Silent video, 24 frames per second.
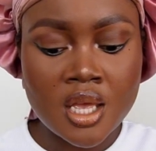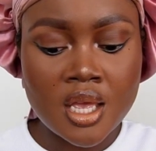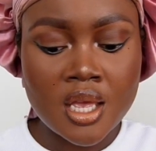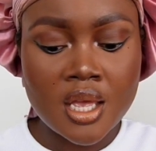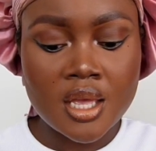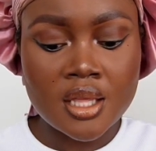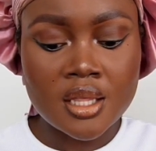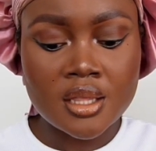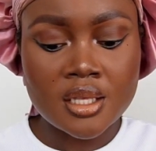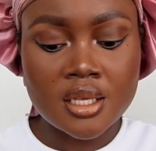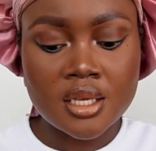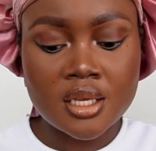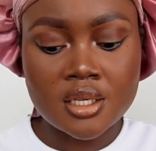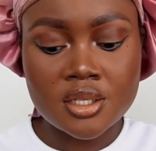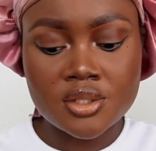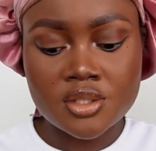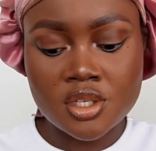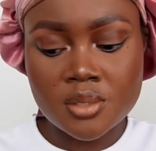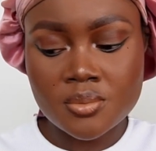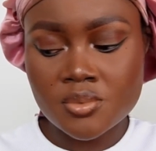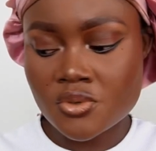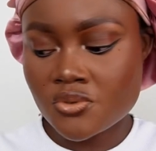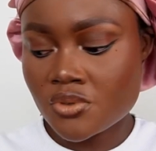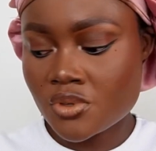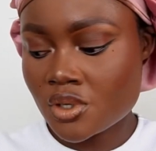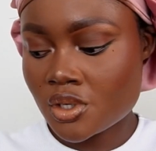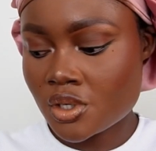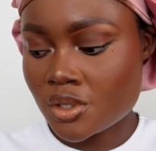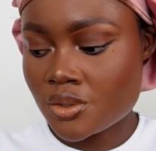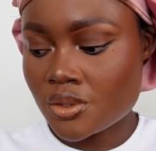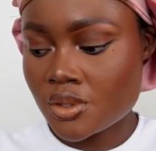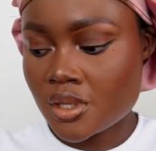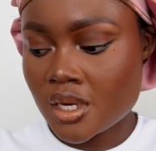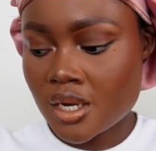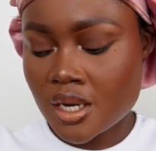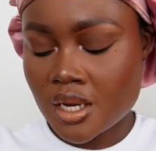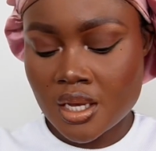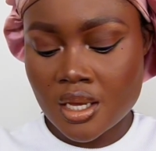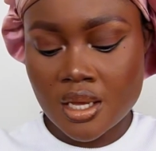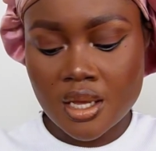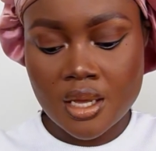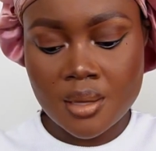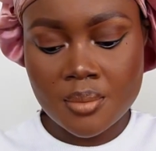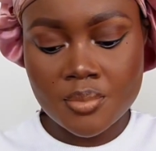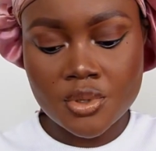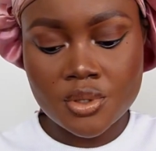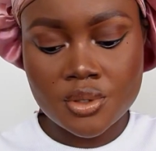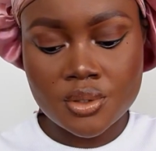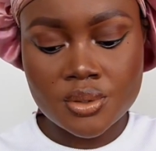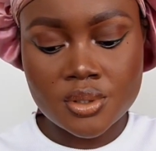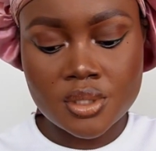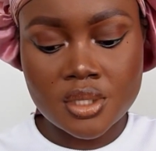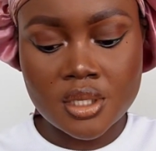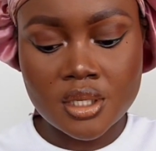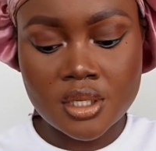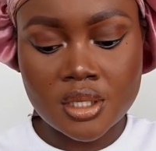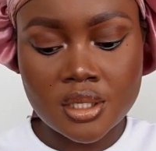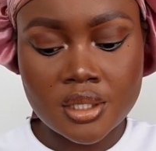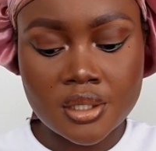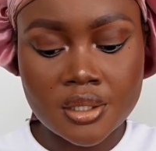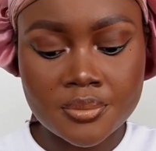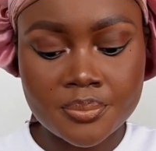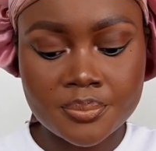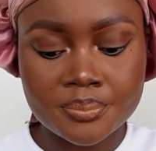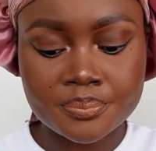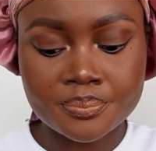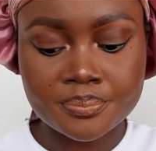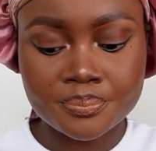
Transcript: And then in terms of the glue that I am using,